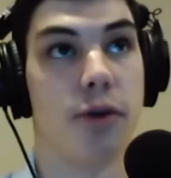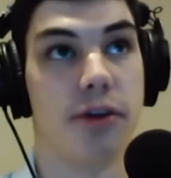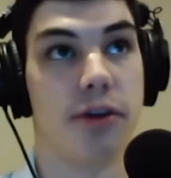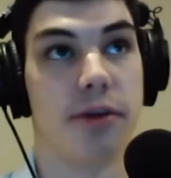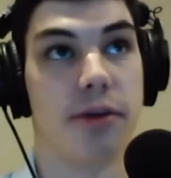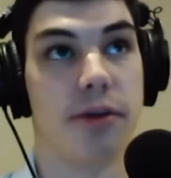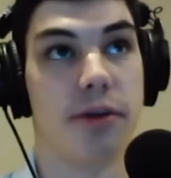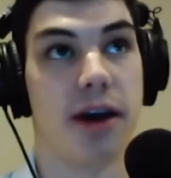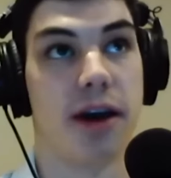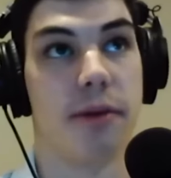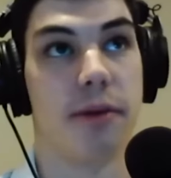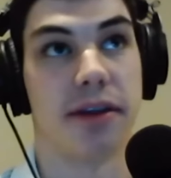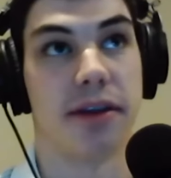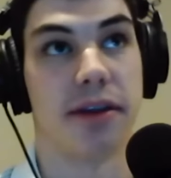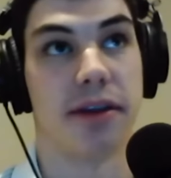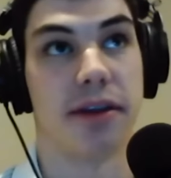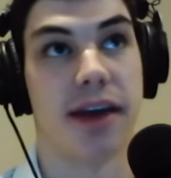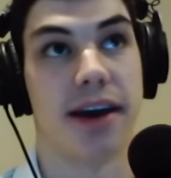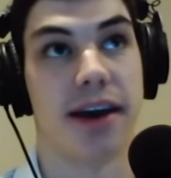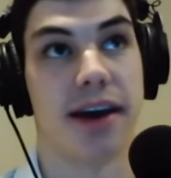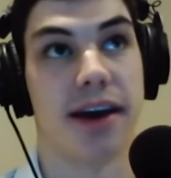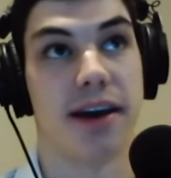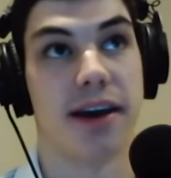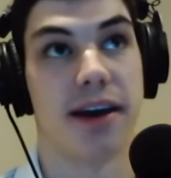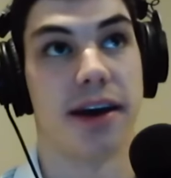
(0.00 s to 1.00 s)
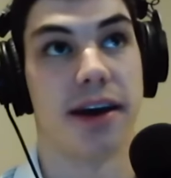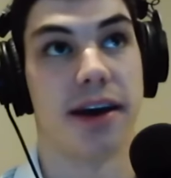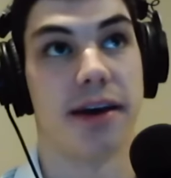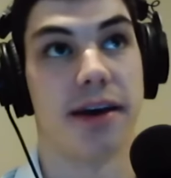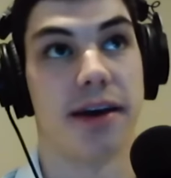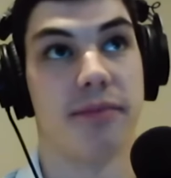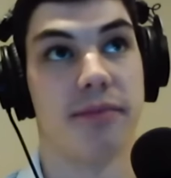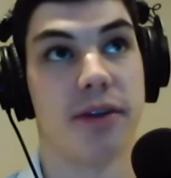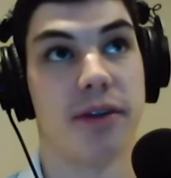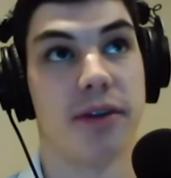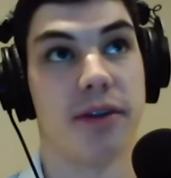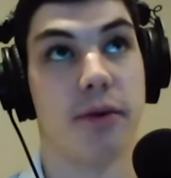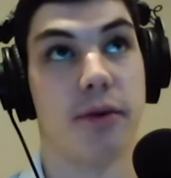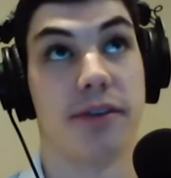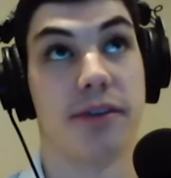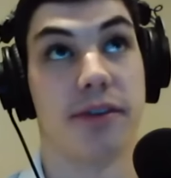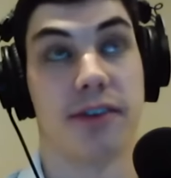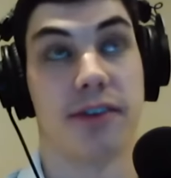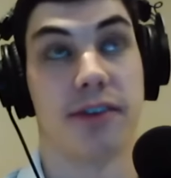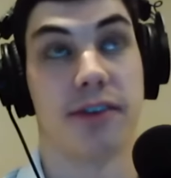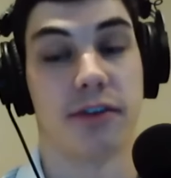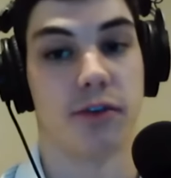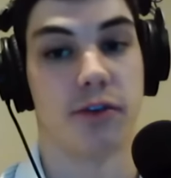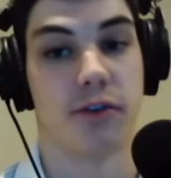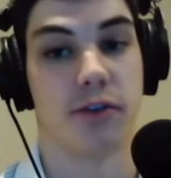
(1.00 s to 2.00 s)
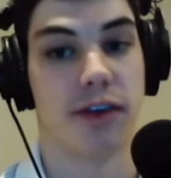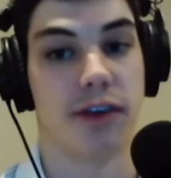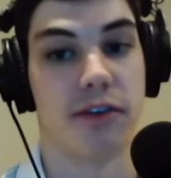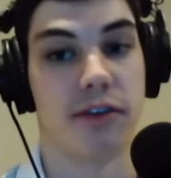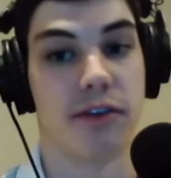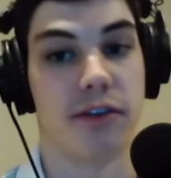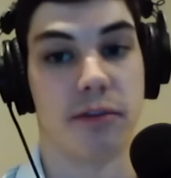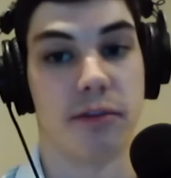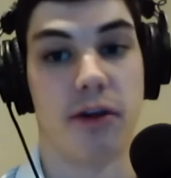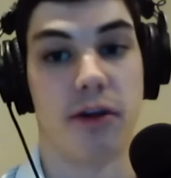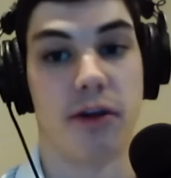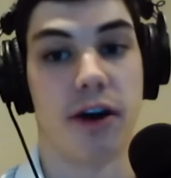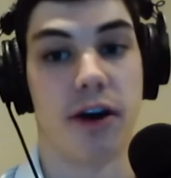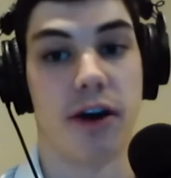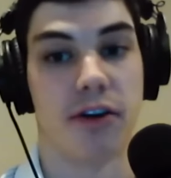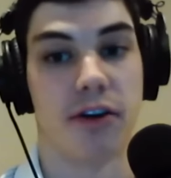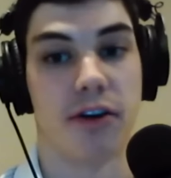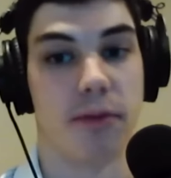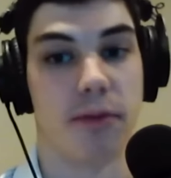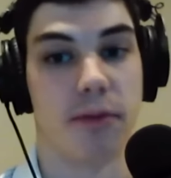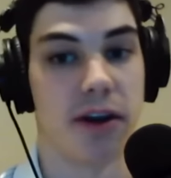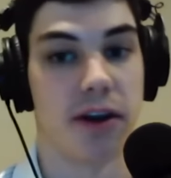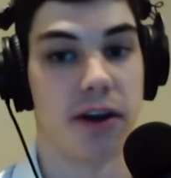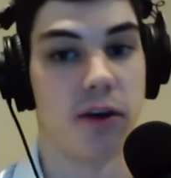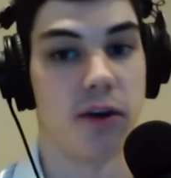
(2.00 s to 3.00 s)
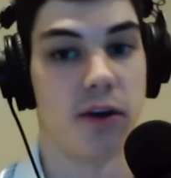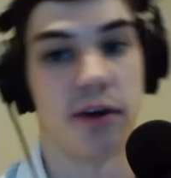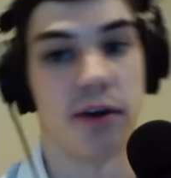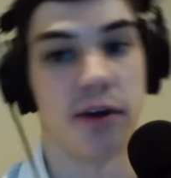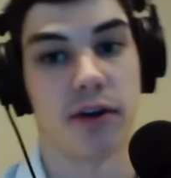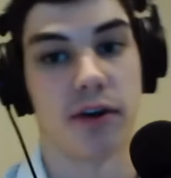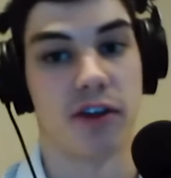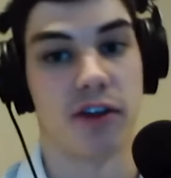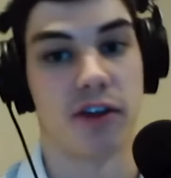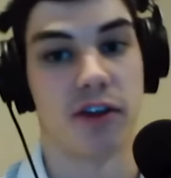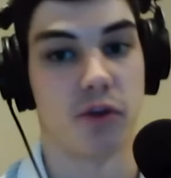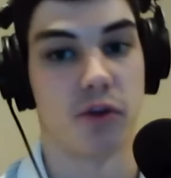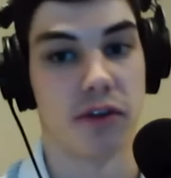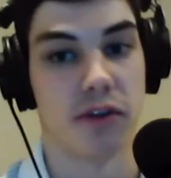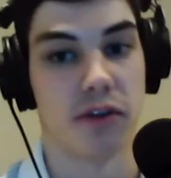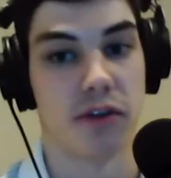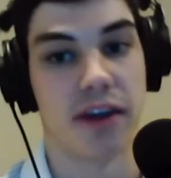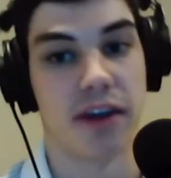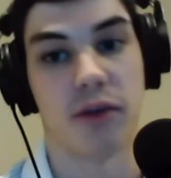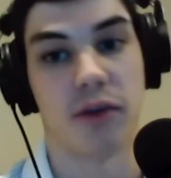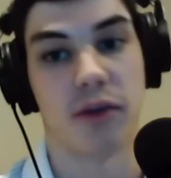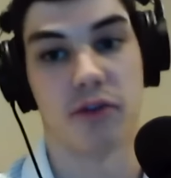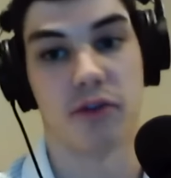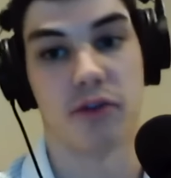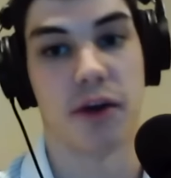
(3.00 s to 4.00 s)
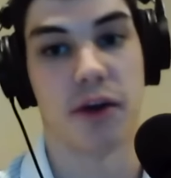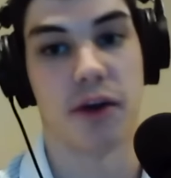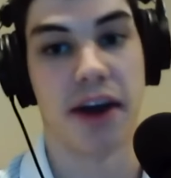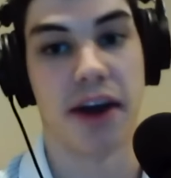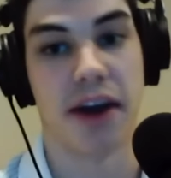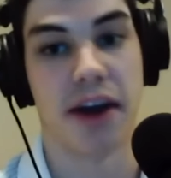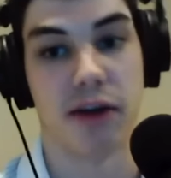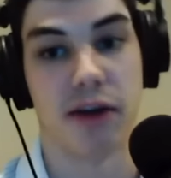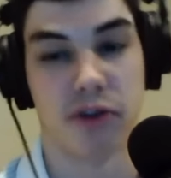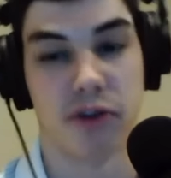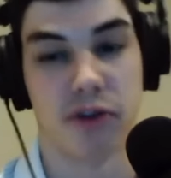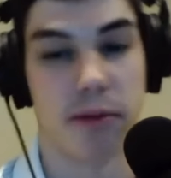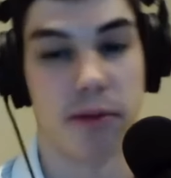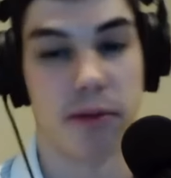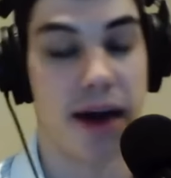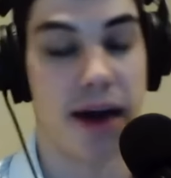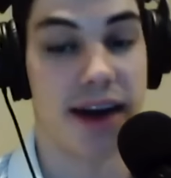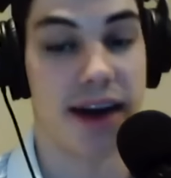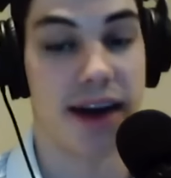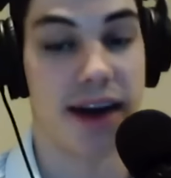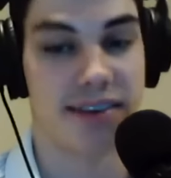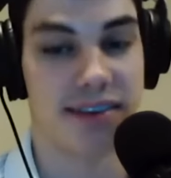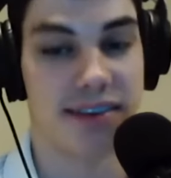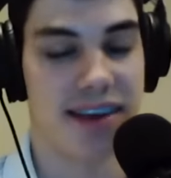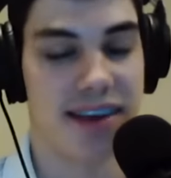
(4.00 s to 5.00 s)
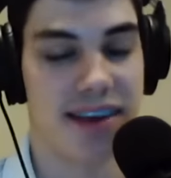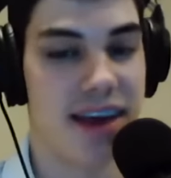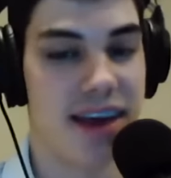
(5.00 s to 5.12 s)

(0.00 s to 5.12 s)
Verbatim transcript: becoming that, 6th or 7th blocker, depending on whether or not Jordan Leggett was running out for a pass.